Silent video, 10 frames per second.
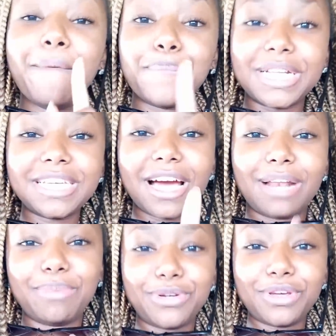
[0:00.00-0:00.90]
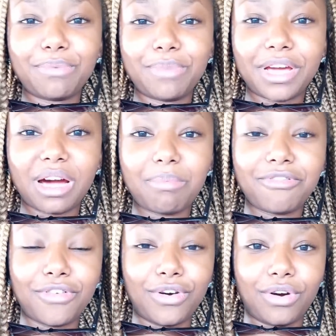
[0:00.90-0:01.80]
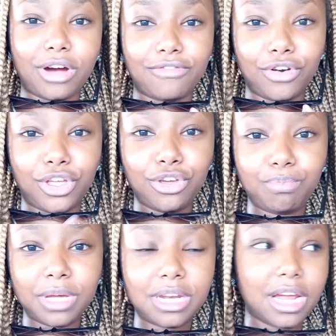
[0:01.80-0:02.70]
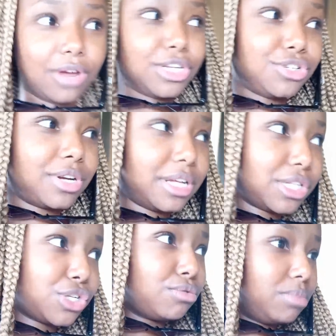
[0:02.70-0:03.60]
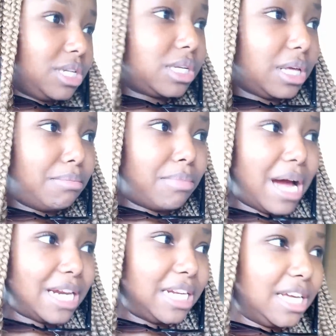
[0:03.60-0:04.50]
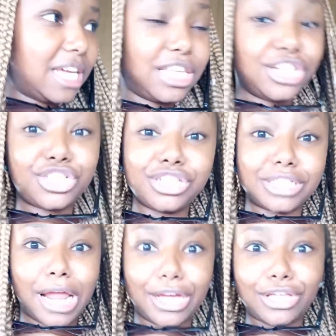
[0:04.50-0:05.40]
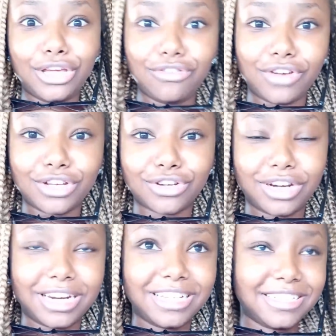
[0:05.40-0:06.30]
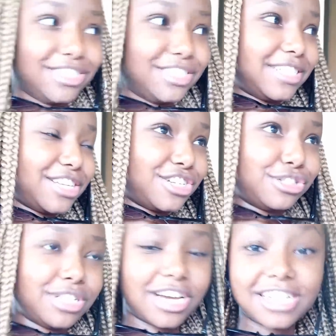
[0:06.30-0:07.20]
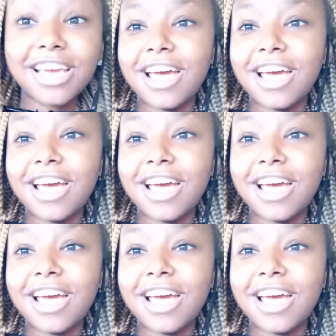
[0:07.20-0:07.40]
But yeah, I'll be doing makeup for Afro Cupid, and I want you guys to meet Imani. I think she's like the event organizer. She's such a sweetheart.